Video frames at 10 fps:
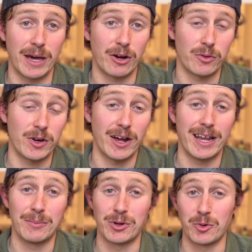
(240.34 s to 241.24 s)
manner. They're
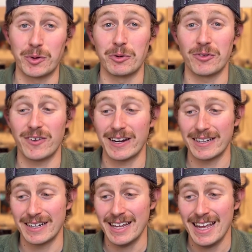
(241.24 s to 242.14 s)
not able to
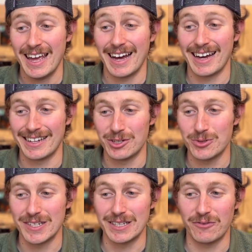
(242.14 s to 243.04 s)
re-refine it and
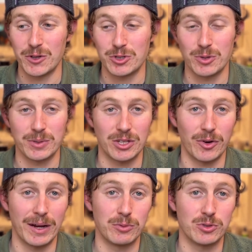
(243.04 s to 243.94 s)
use it in the future, but
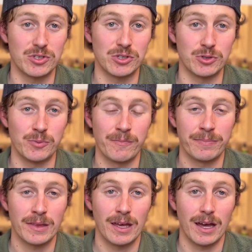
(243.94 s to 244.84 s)
they're able to
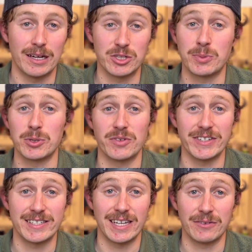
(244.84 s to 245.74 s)
dispose of
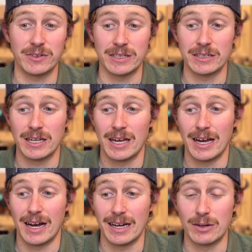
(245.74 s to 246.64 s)
it safely.
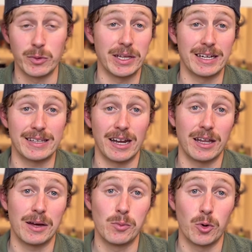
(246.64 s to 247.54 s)
And we like that a
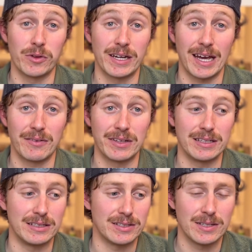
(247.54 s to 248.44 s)
lot more than
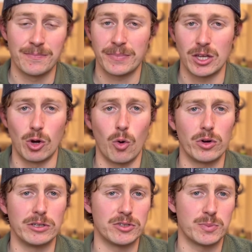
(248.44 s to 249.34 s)
having these
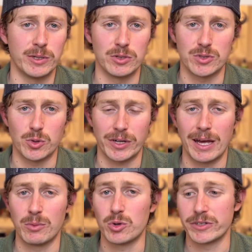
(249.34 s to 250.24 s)
oil spills or
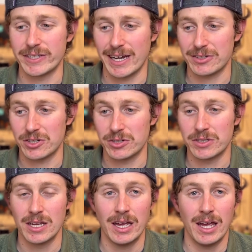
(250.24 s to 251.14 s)
chemical disasters.